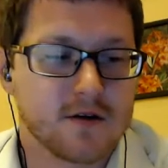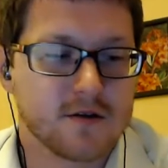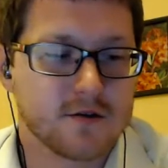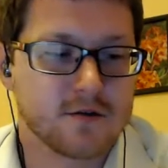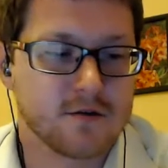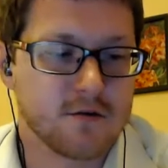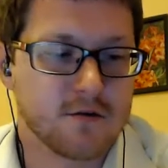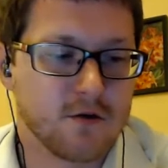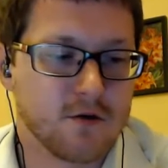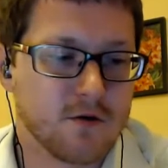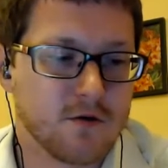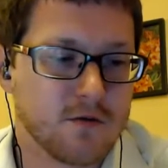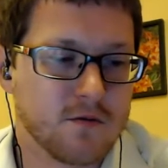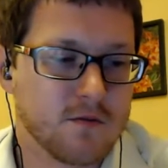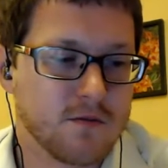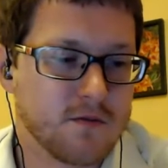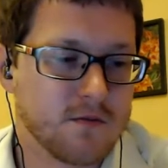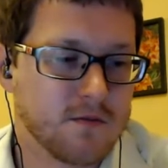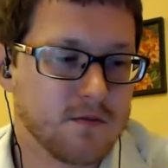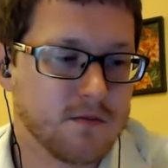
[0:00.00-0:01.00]

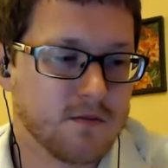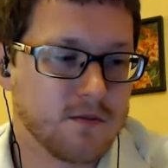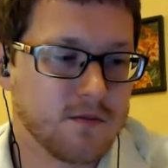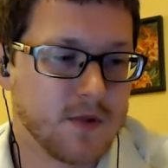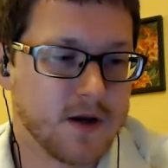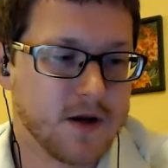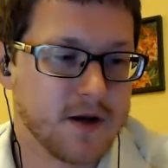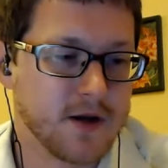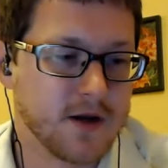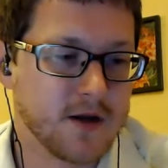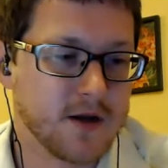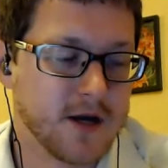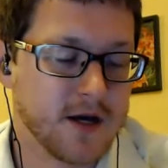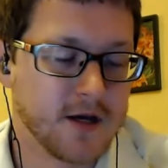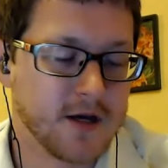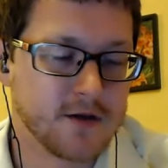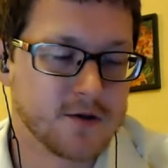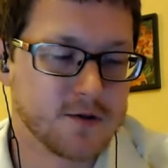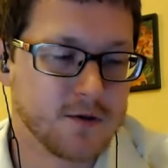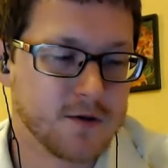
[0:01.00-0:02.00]
Chrome, my
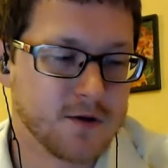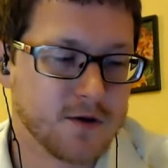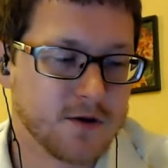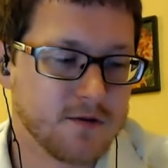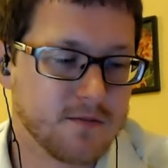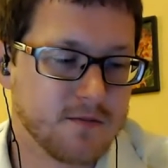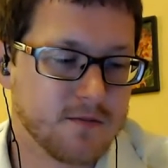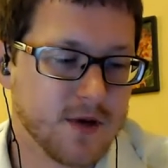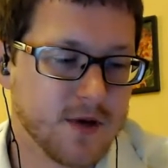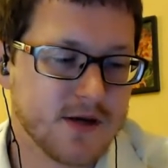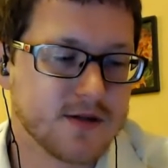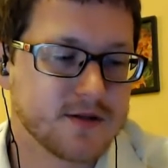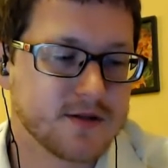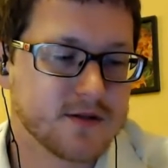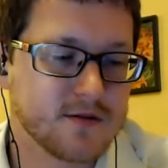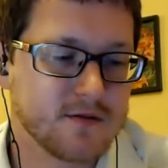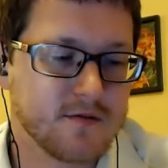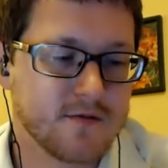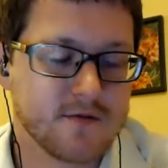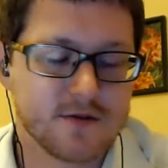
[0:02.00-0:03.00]

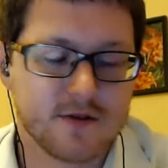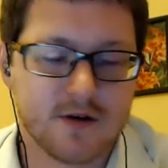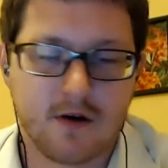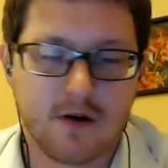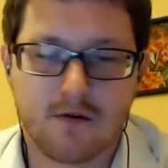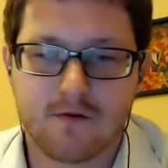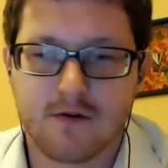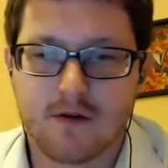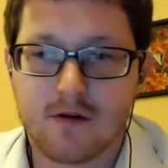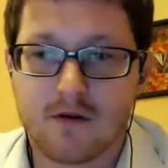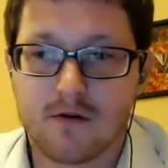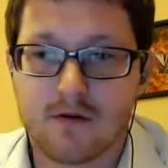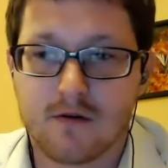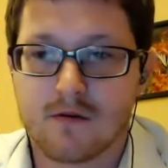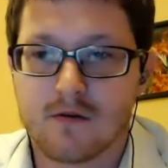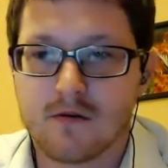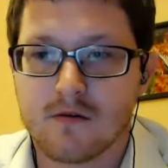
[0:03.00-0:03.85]
Android-based cell phone.